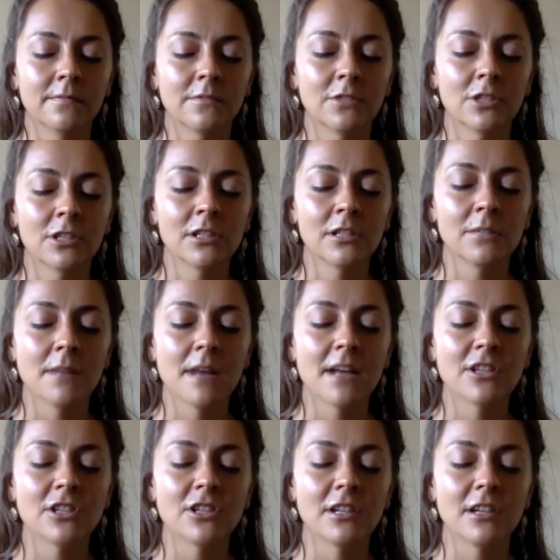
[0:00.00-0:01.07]
Just
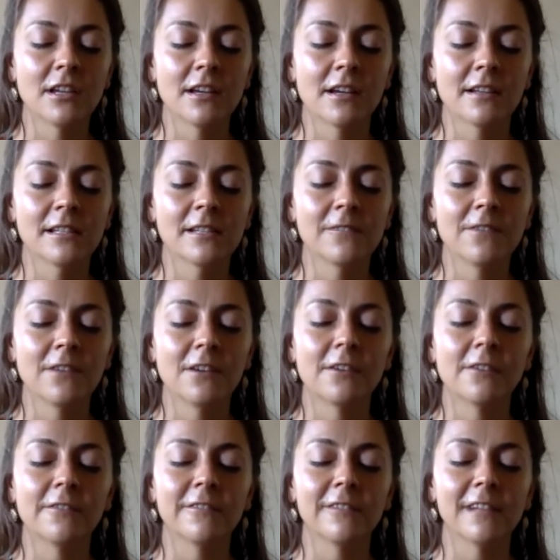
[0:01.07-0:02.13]
imagining a sphere
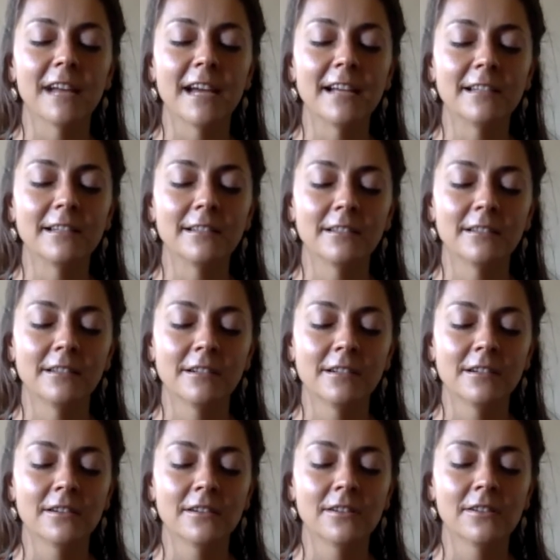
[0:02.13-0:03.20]
of light
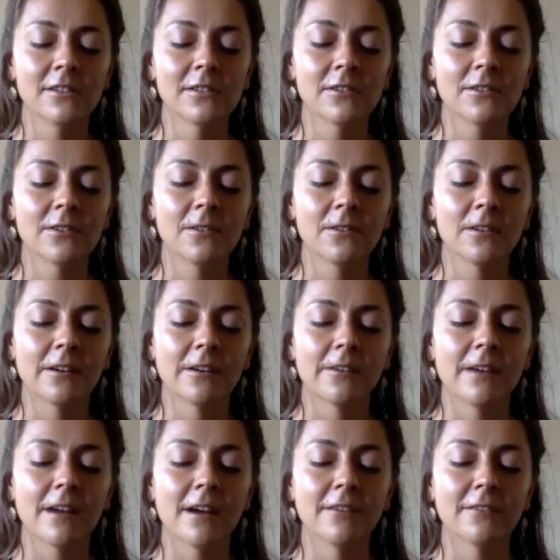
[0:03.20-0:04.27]
circling
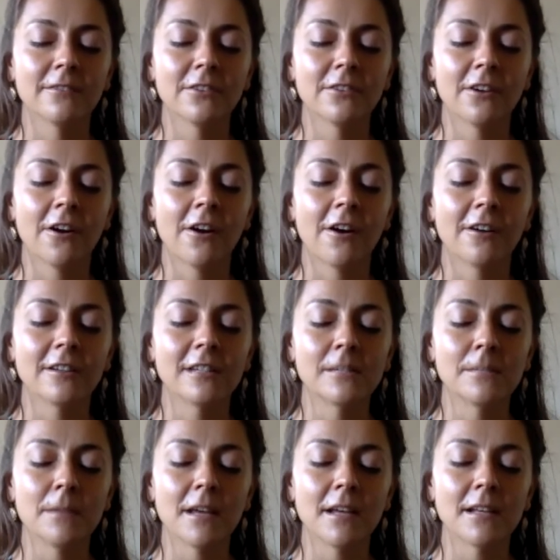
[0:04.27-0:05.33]
around your heart
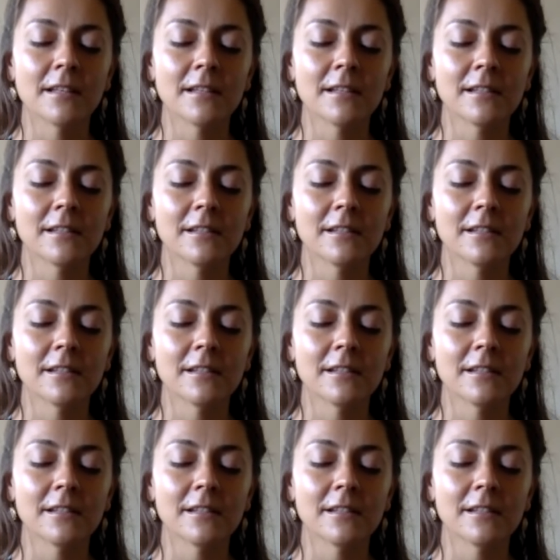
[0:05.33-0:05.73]
space.